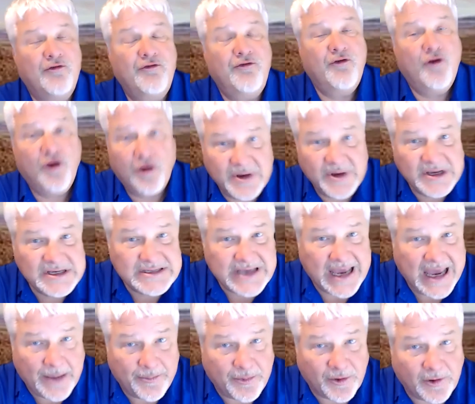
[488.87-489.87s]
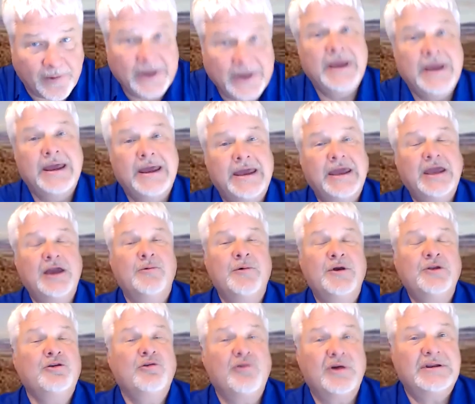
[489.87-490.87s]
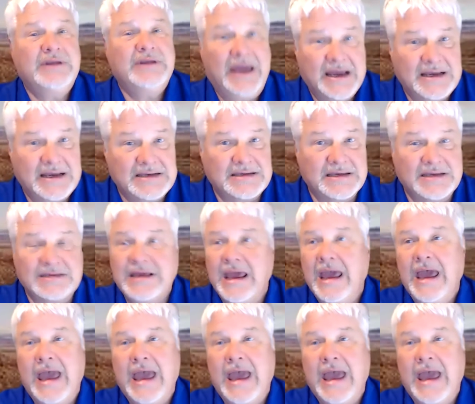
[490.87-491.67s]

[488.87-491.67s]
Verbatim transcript: For example, here in North Texas,